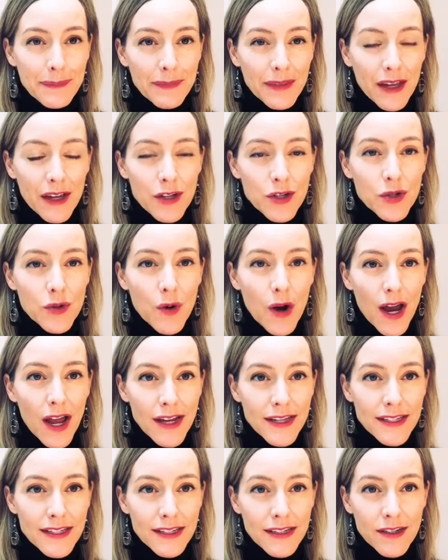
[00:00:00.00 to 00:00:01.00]
I
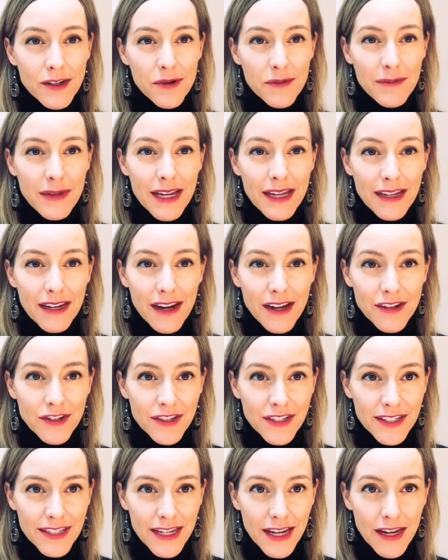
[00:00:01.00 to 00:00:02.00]
tried to, make it
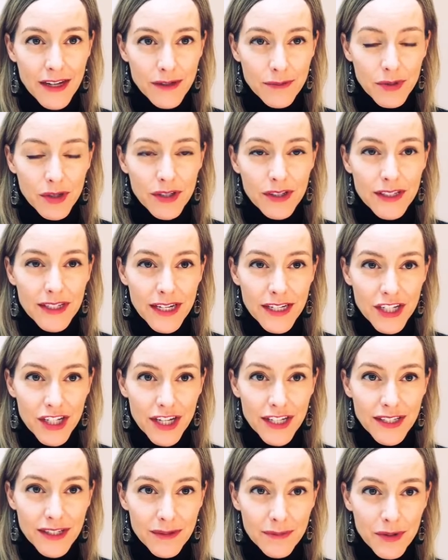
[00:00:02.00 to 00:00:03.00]
understandable and
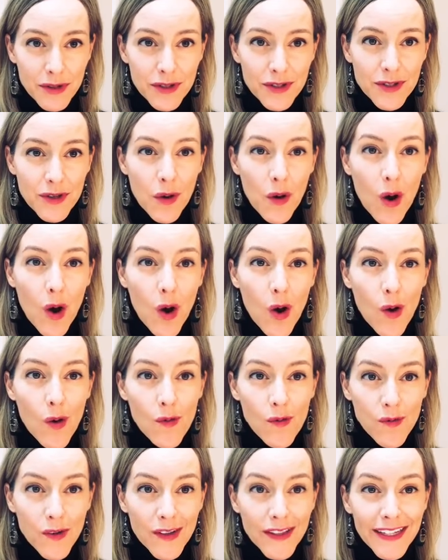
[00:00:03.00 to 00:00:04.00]
digestible. So
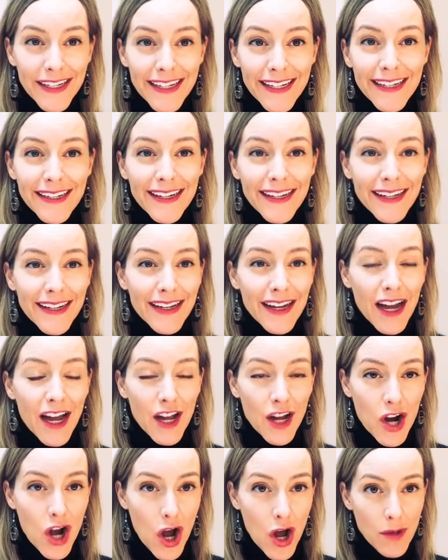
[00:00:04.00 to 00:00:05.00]
hopefully I
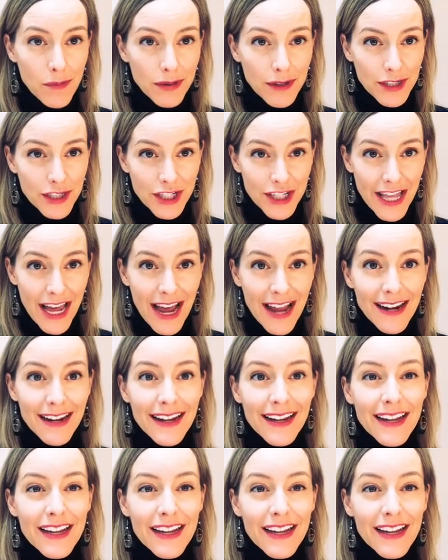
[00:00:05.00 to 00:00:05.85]
accomplished that.